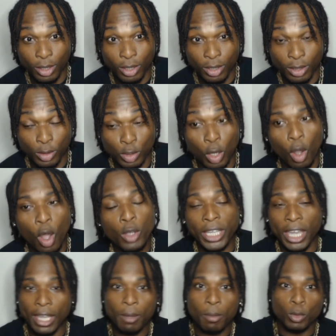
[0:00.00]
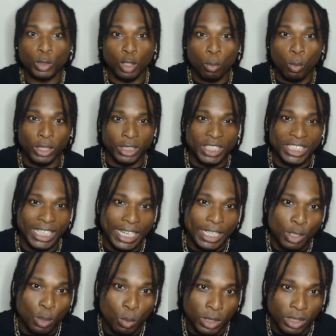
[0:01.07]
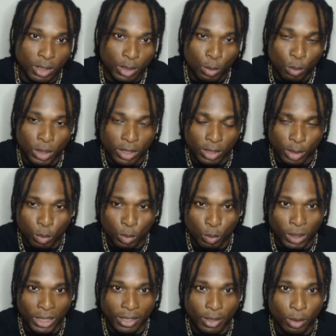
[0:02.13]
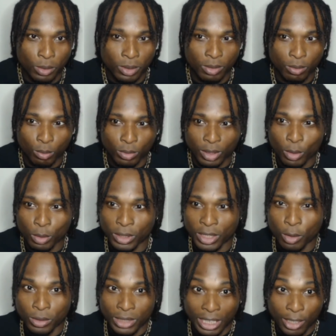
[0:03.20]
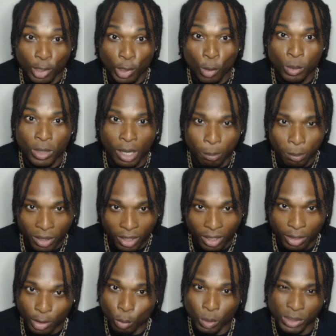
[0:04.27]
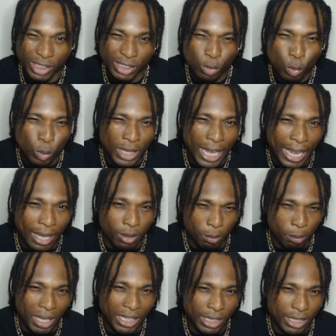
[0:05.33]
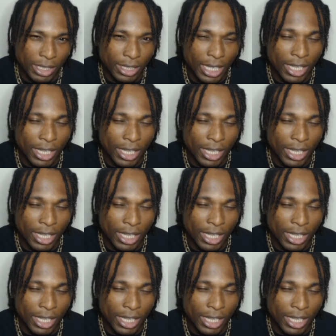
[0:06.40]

So okay, so what you saying? You was one of those girls that glowed up, yeah? You wasn't all that back in the day.